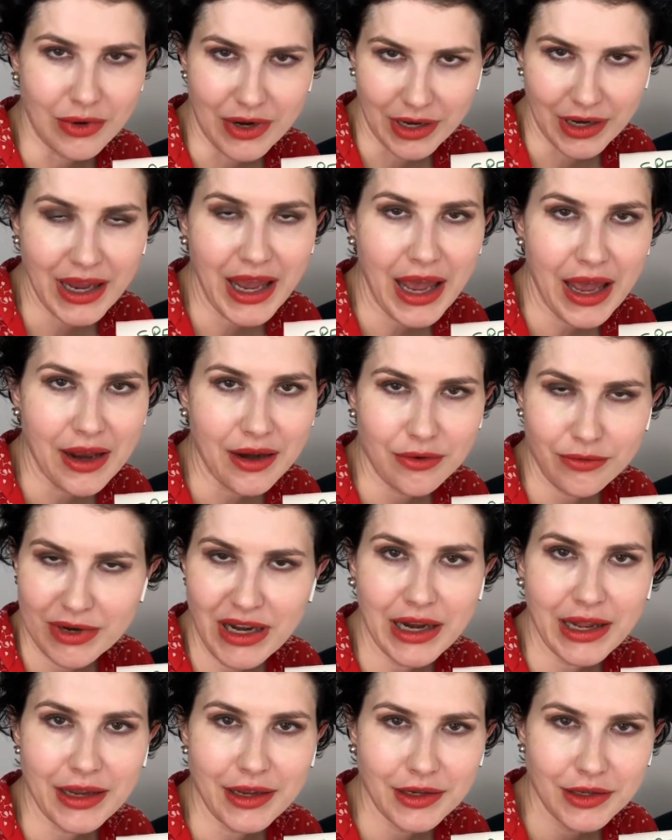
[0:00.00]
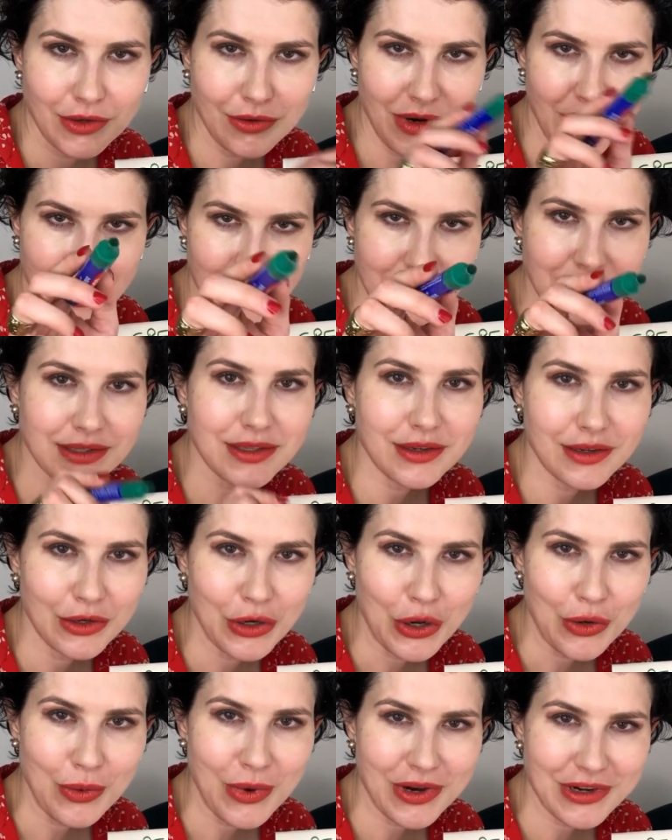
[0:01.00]
again, really, you guys
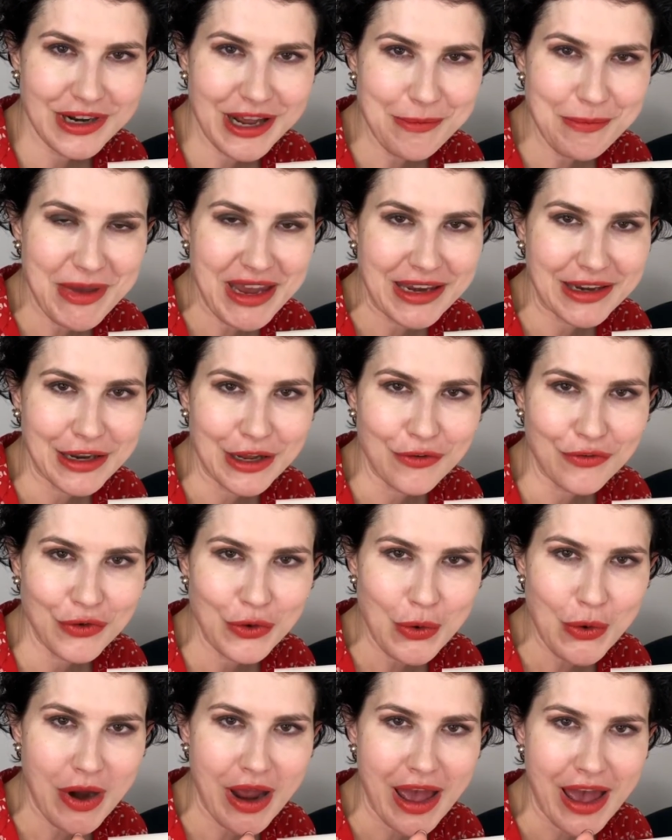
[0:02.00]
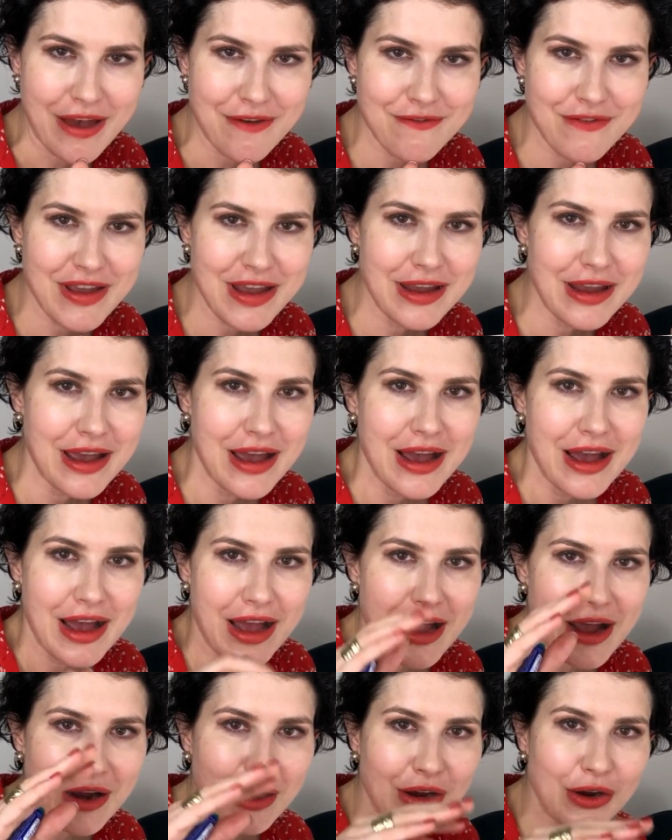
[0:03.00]
know what I mean. If you were having
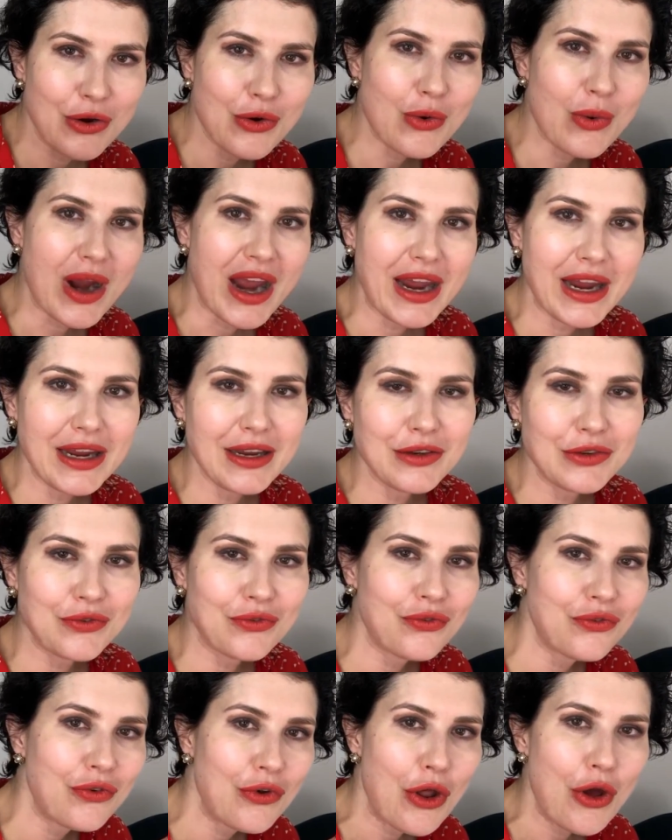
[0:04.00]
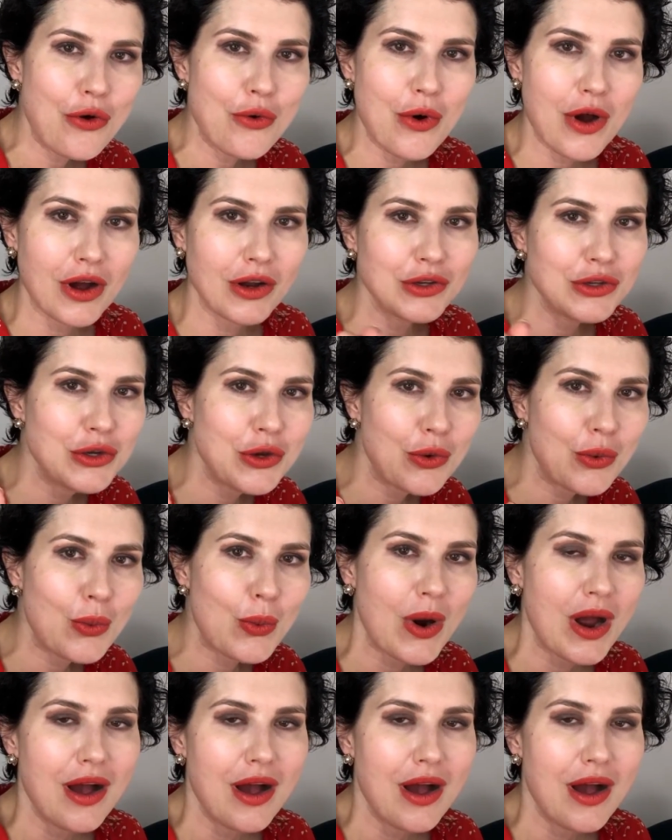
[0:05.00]
a great flow on your